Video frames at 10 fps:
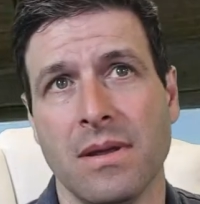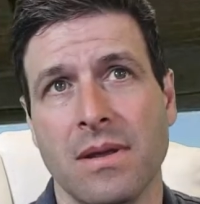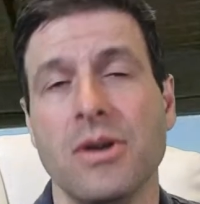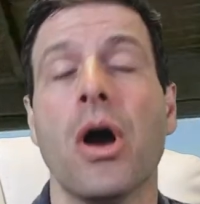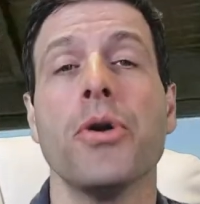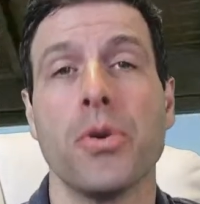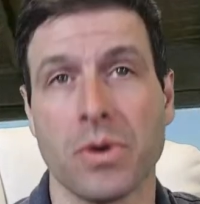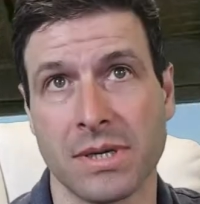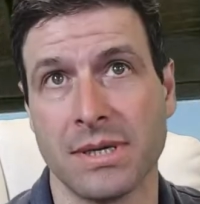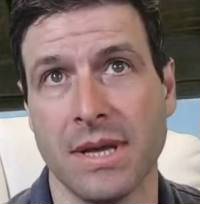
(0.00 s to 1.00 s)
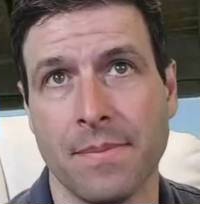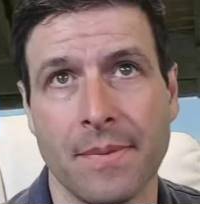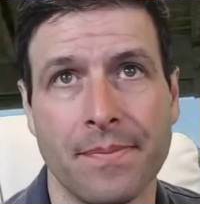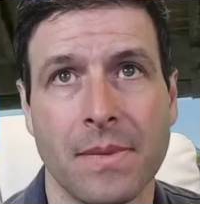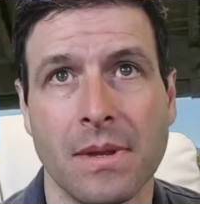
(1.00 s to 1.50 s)
You know you were asleep.
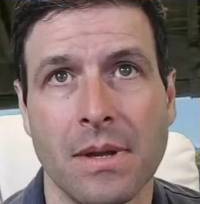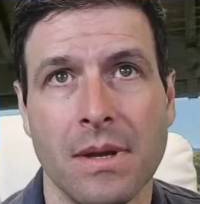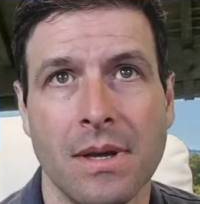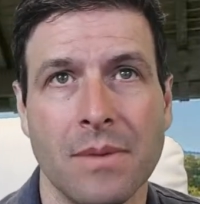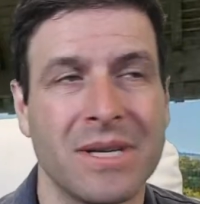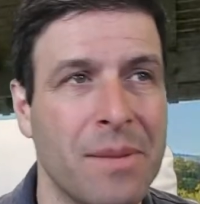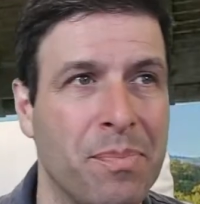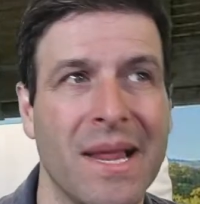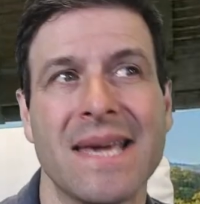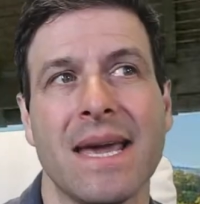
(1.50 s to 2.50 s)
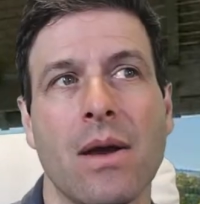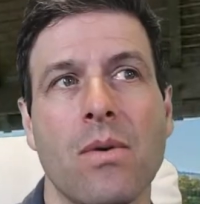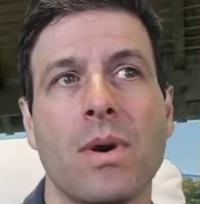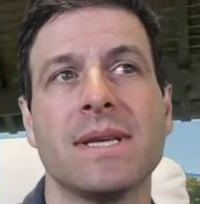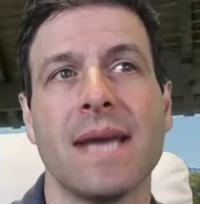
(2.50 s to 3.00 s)
It was like blinking.
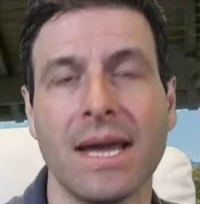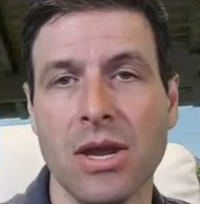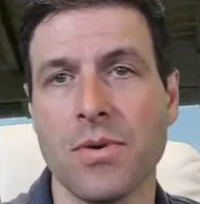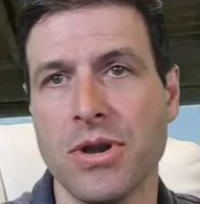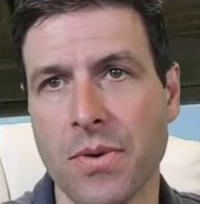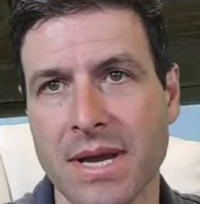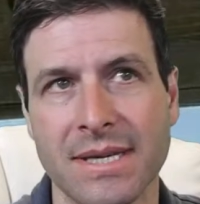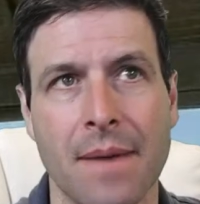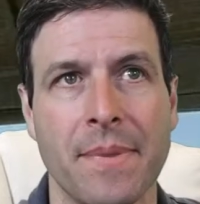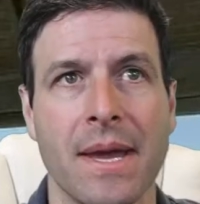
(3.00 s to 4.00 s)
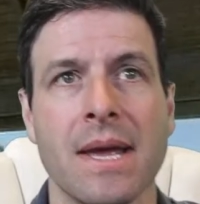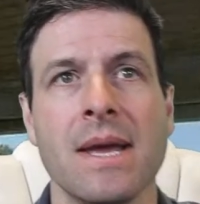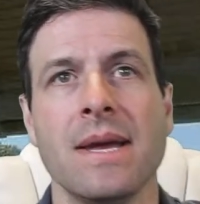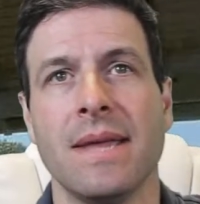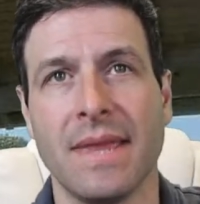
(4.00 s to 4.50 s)
1 second you were doing something,
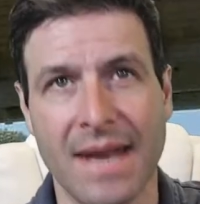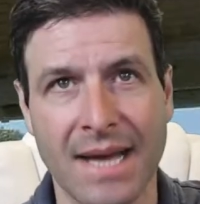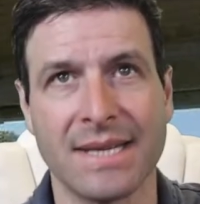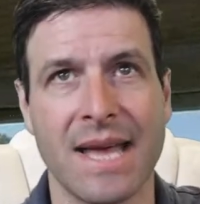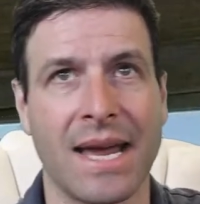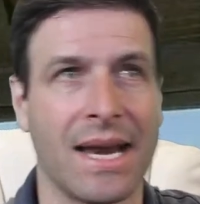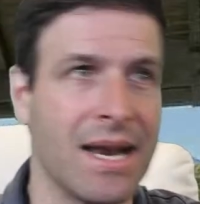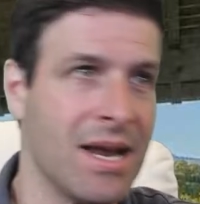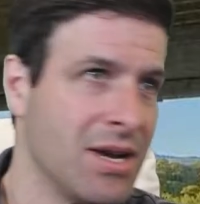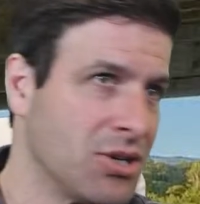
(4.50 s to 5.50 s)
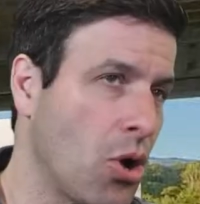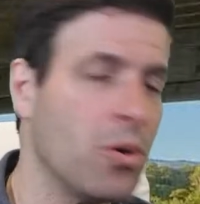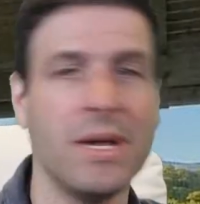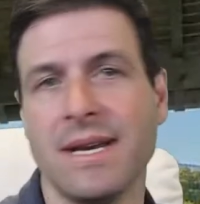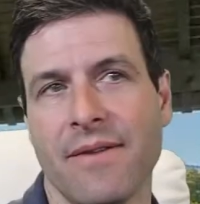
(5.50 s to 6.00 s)
then the next second,
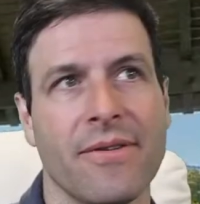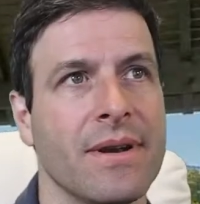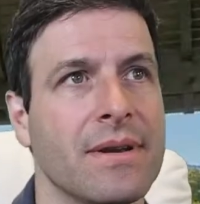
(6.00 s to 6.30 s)
totally different.